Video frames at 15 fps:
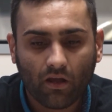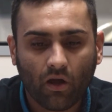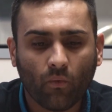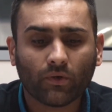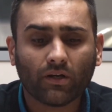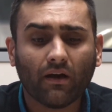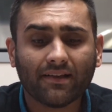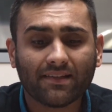I
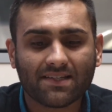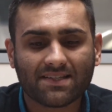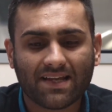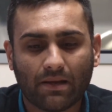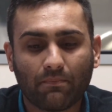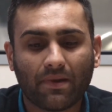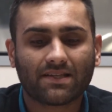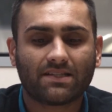would like to say
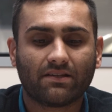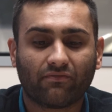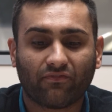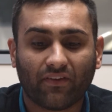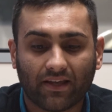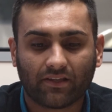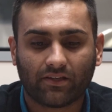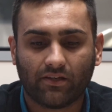a massive
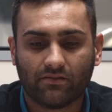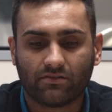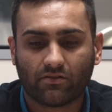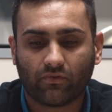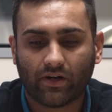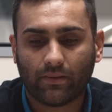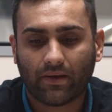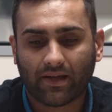thank you to
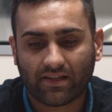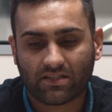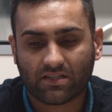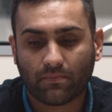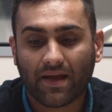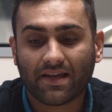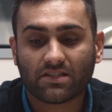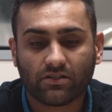Remek and
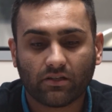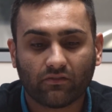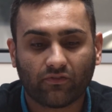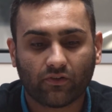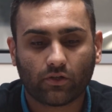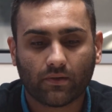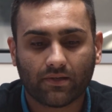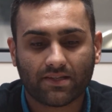Sebastian
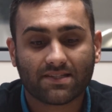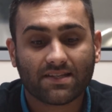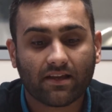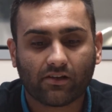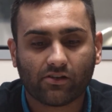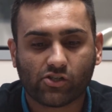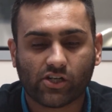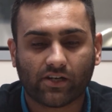for doing the
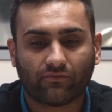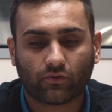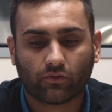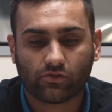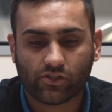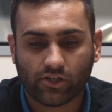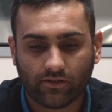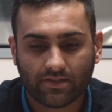second shift
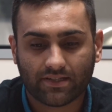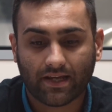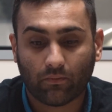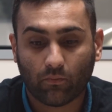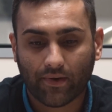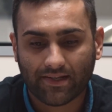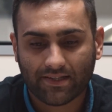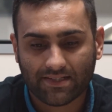on Tuesday
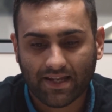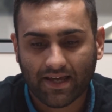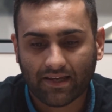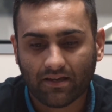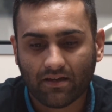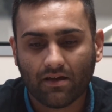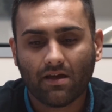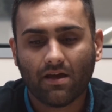and
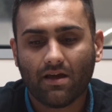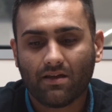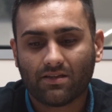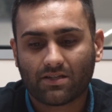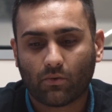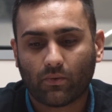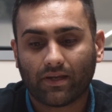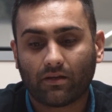Wednesday,
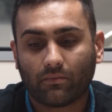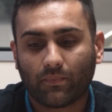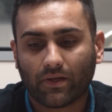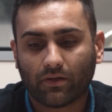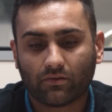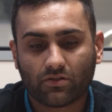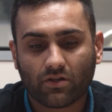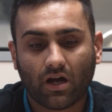so we could be
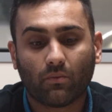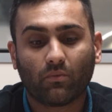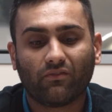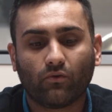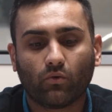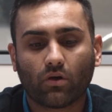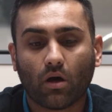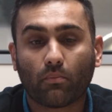on time
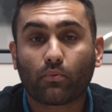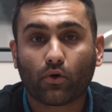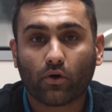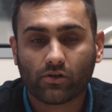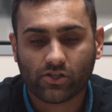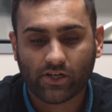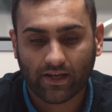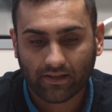with all our
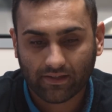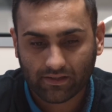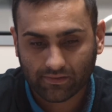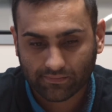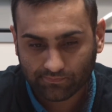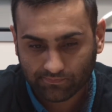projects.